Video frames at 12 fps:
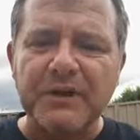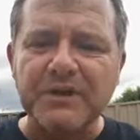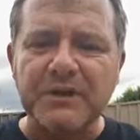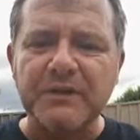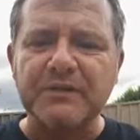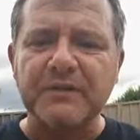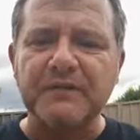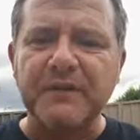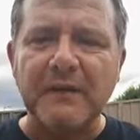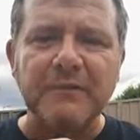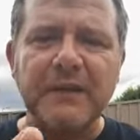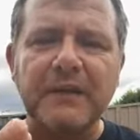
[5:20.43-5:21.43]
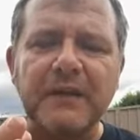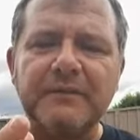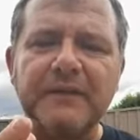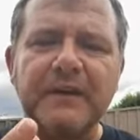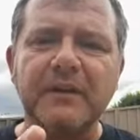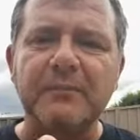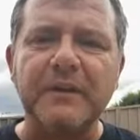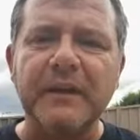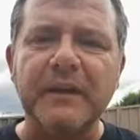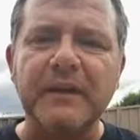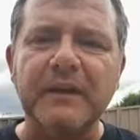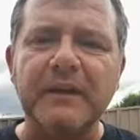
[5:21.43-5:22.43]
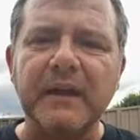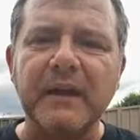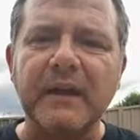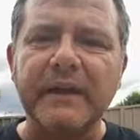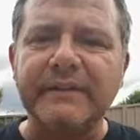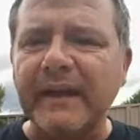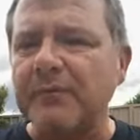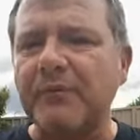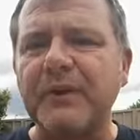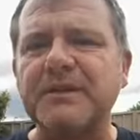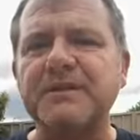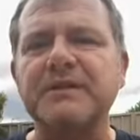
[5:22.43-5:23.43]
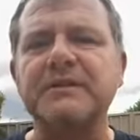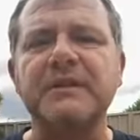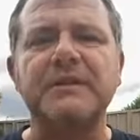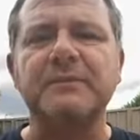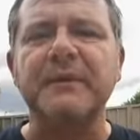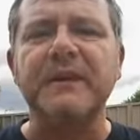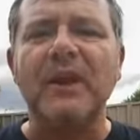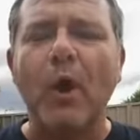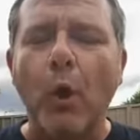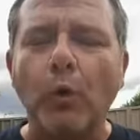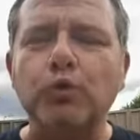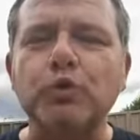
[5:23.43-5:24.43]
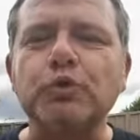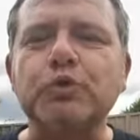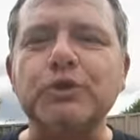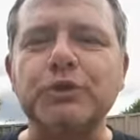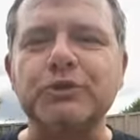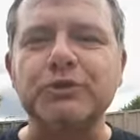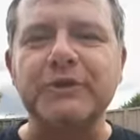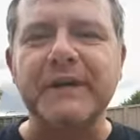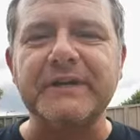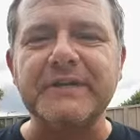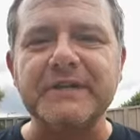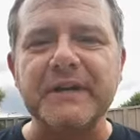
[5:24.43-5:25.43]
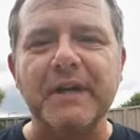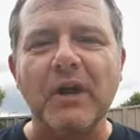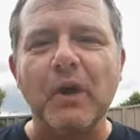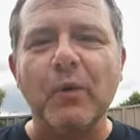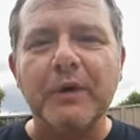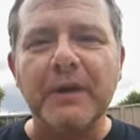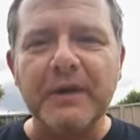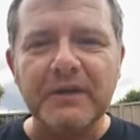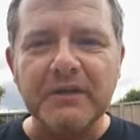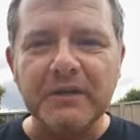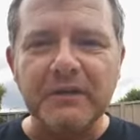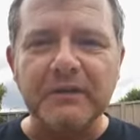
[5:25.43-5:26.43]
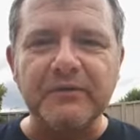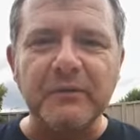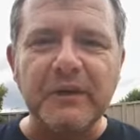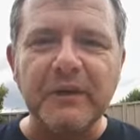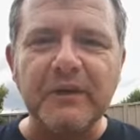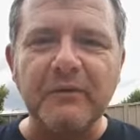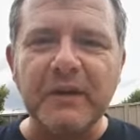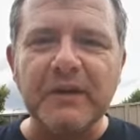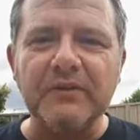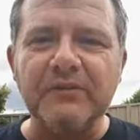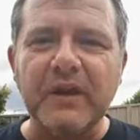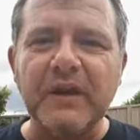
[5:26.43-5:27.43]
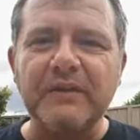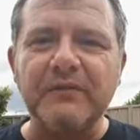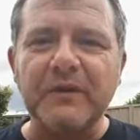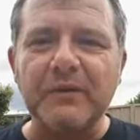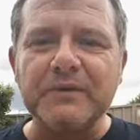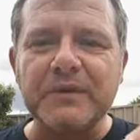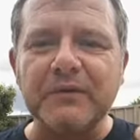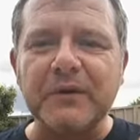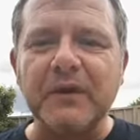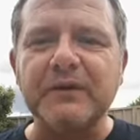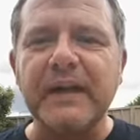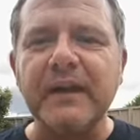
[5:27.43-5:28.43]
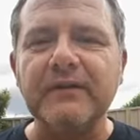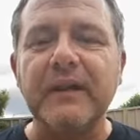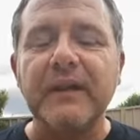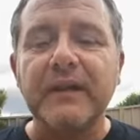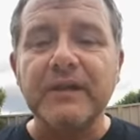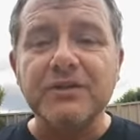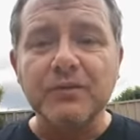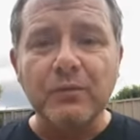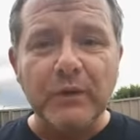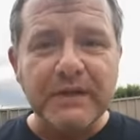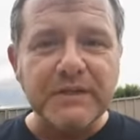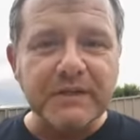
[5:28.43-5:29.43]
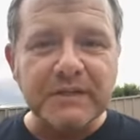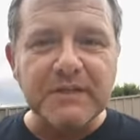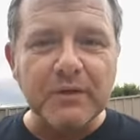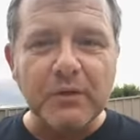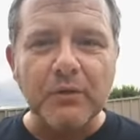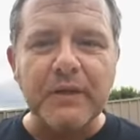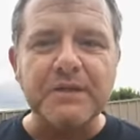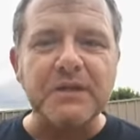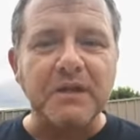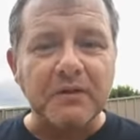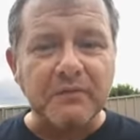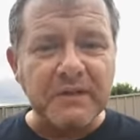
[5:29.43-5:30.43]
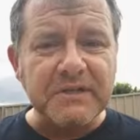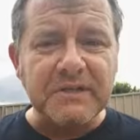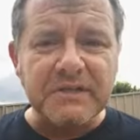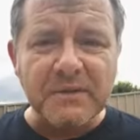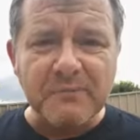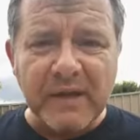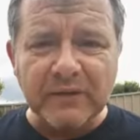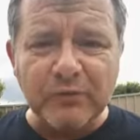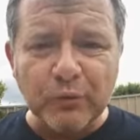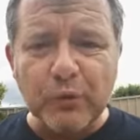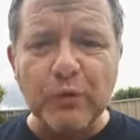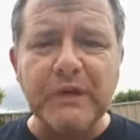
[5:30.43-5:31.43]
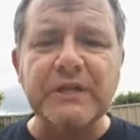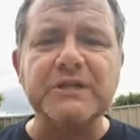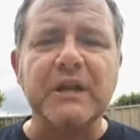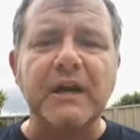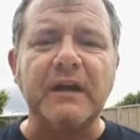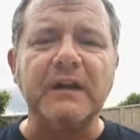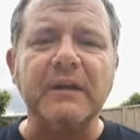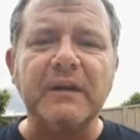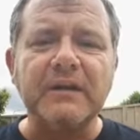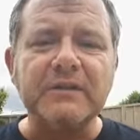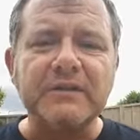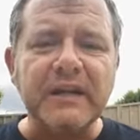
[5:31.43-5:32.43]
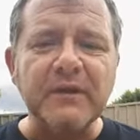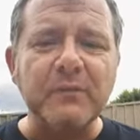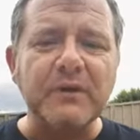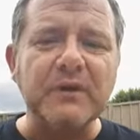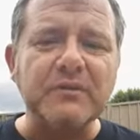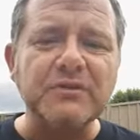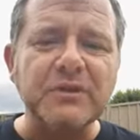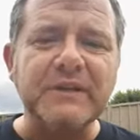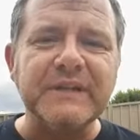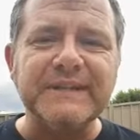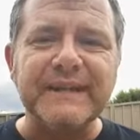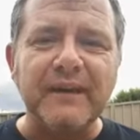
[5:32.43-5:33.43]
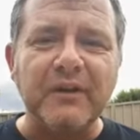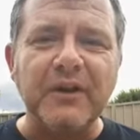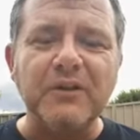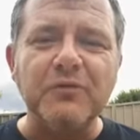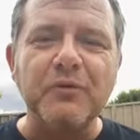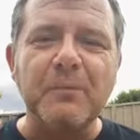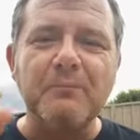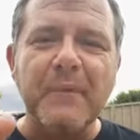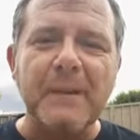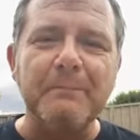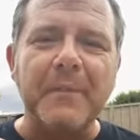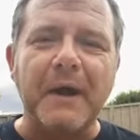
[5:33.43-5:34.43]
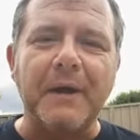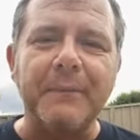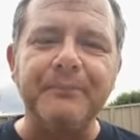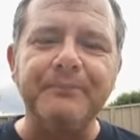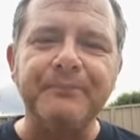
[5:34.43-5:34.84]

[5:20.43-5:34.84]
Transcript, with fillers: pressures of family life, there could be uh, exam pressures, there could be all sorts of constraints. I said, what you need to do is when you when you're starting to feel yourself go down, is you reach into your cookie jar, you reach into your mental cookie jar, you take one of those cookies out, and you remember